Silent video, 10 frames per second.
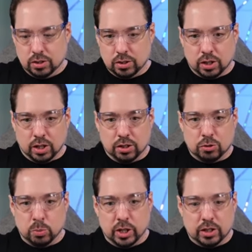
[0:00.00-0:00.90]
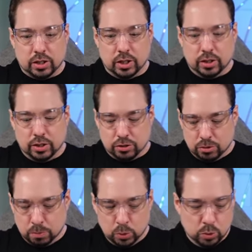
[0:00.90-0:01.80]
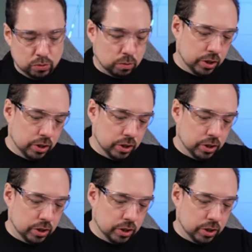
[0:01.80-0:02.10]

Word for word: this white thing doesn't move,